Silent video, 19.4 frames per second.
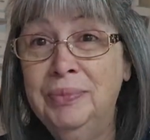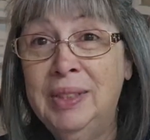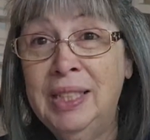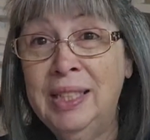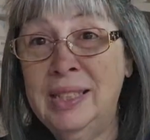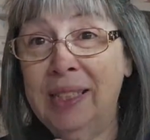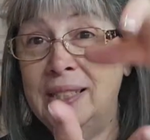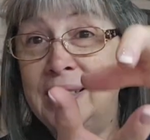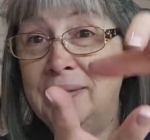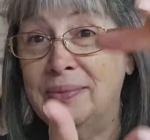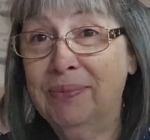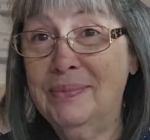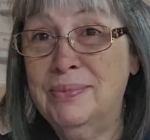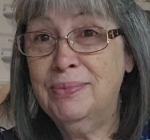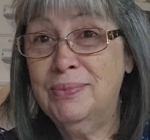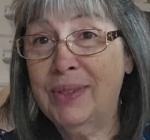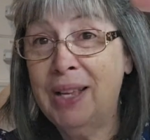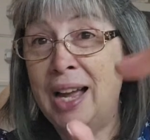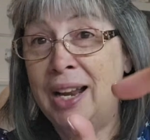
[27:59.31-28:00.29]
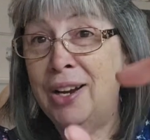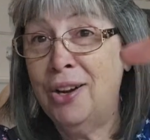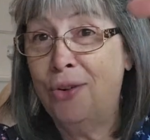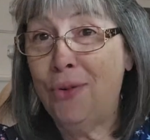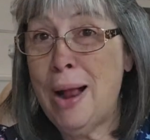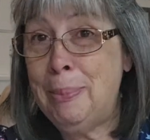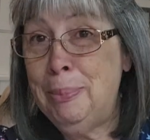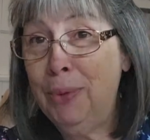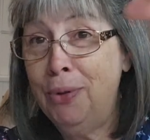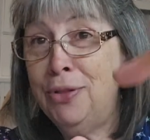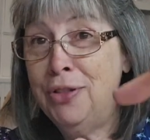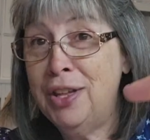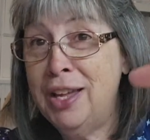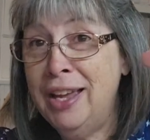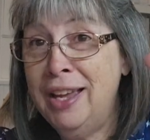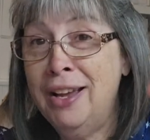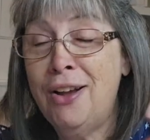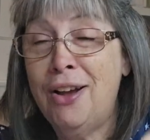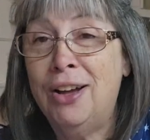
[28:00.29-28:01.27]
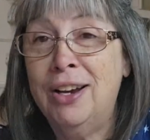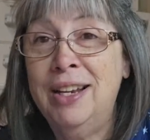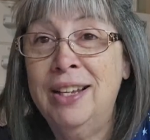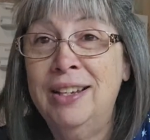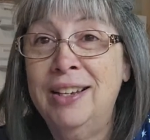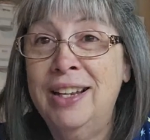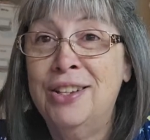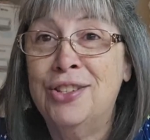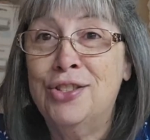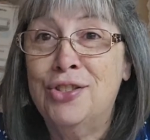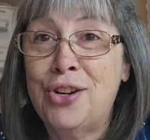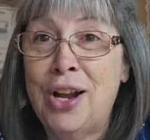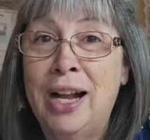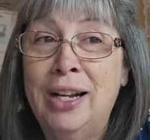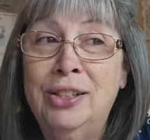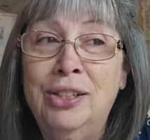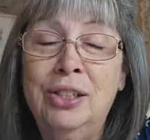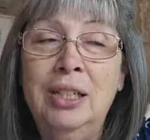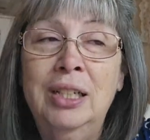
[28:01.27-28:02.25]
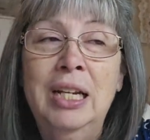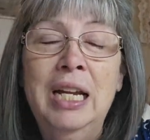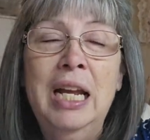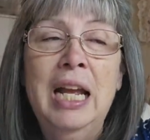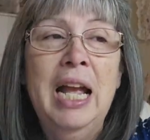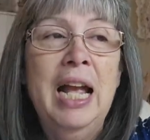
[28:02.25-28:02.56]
this kind of grapple thing on his tractor.